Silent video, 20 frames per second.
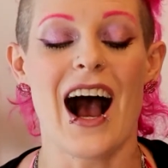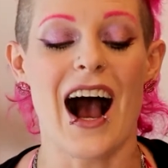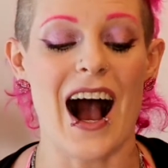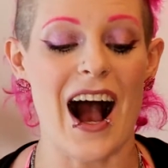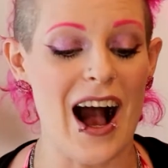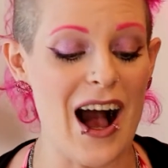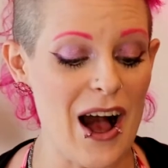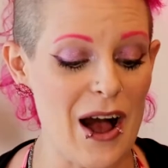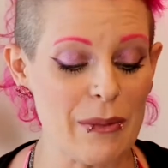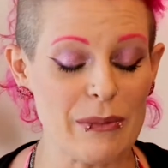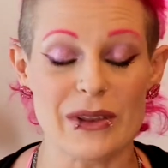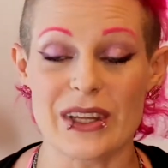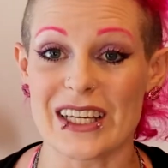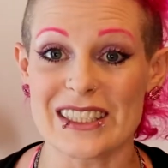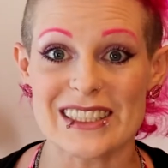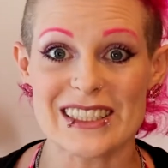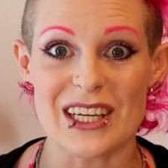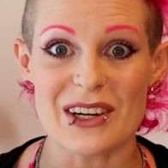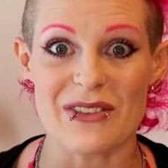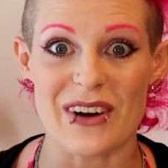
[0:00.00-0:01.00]

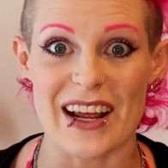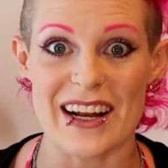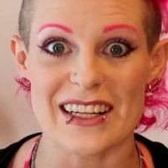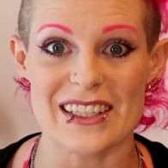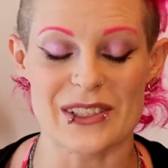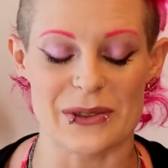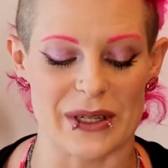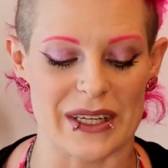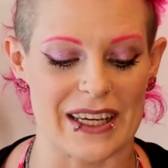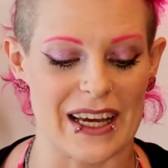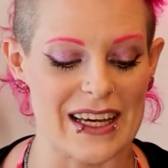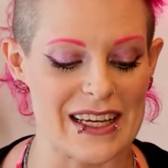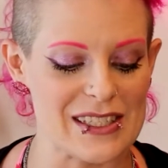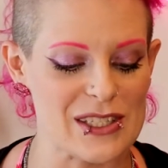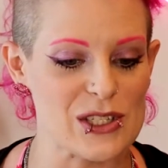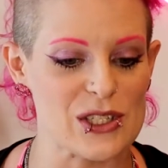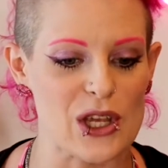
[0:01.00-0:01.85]
Let's get right into it, guys.